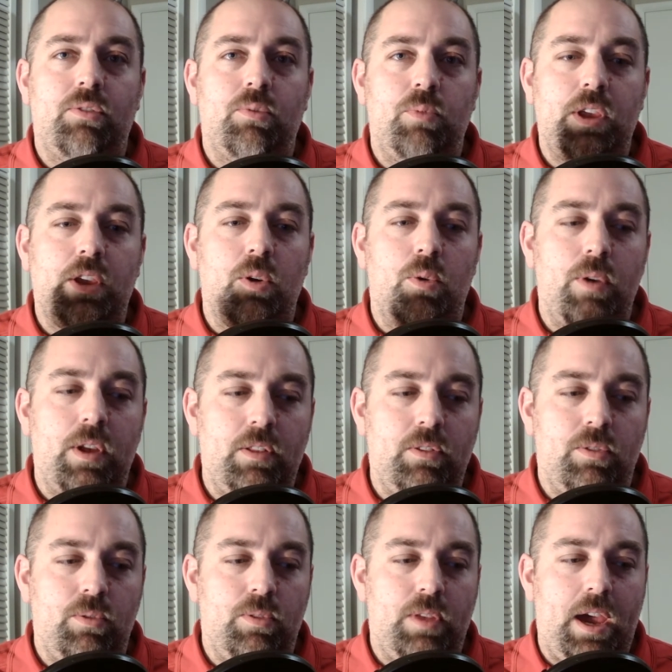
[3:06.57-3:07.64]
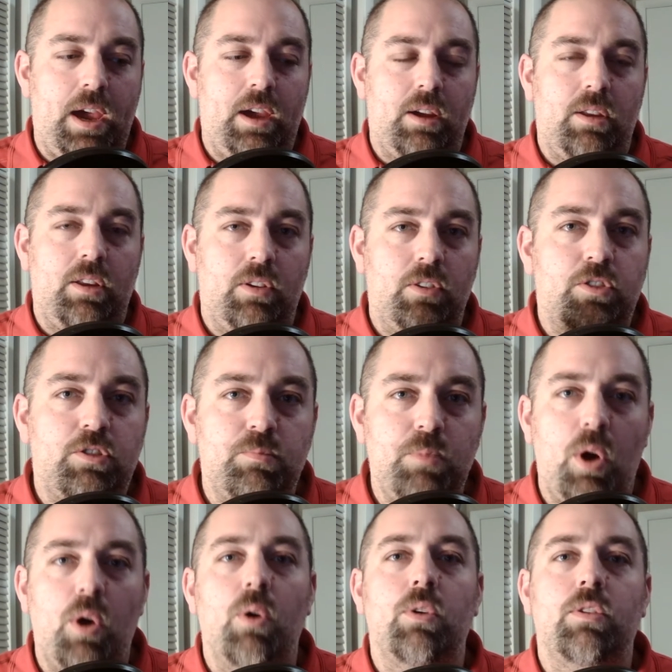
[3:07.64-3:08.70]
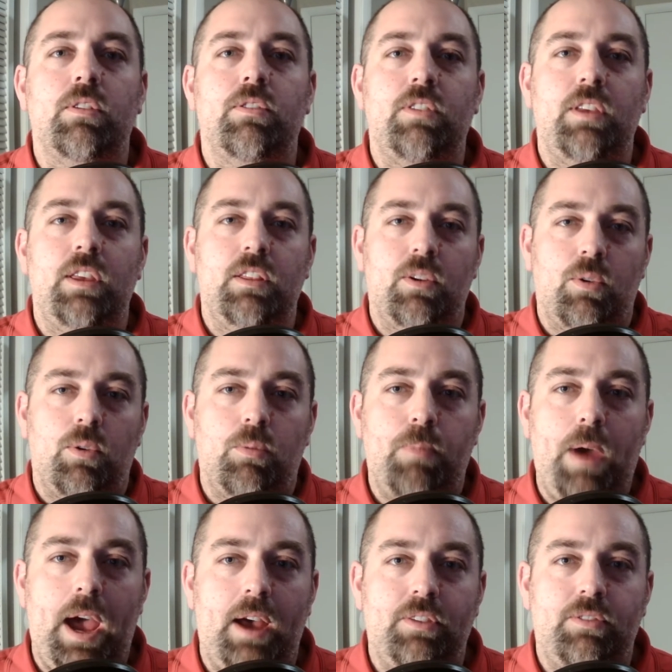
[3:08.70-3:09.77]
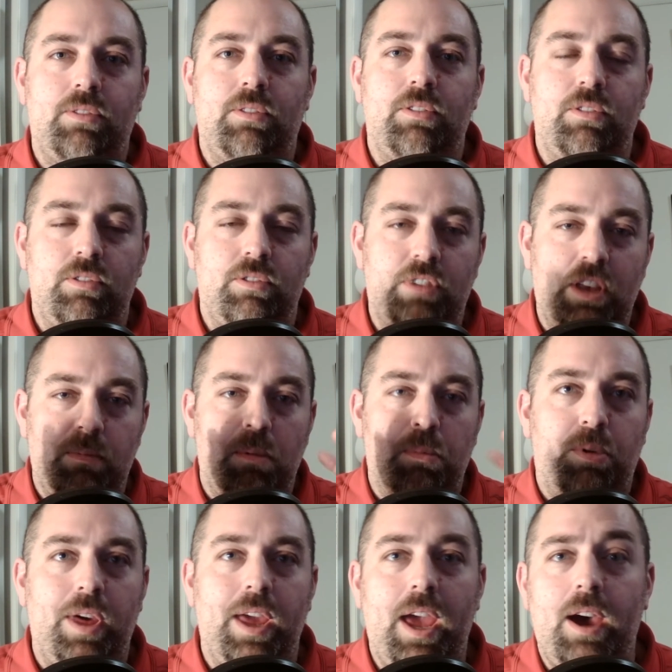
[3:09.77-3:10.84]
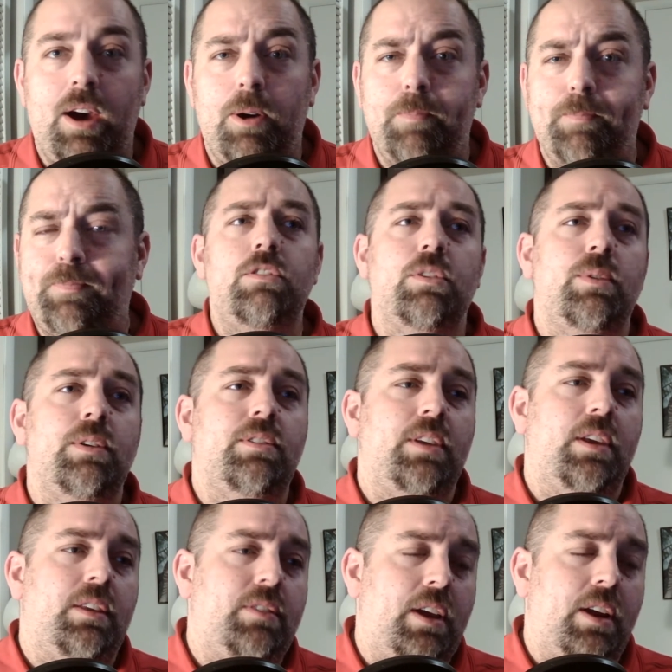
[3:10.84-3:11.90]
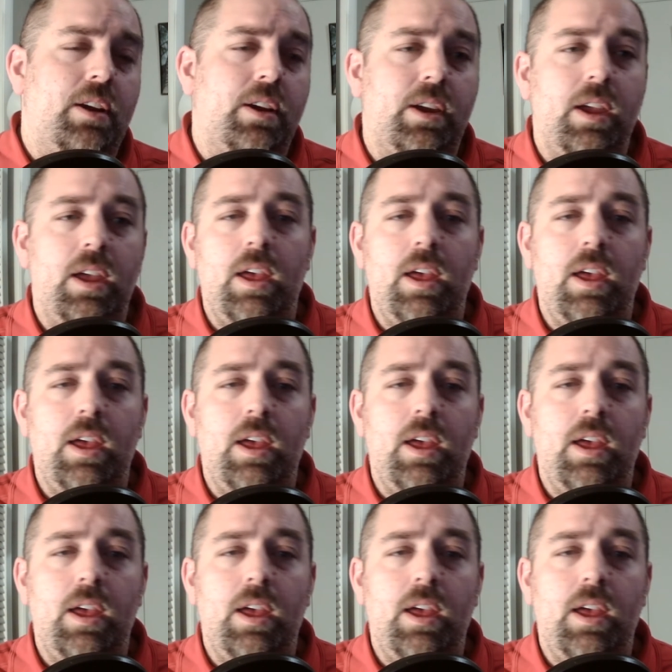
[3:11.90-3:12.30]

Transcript: we go into that, you know, smoke to see the whole past segment play out. So we see Sarek,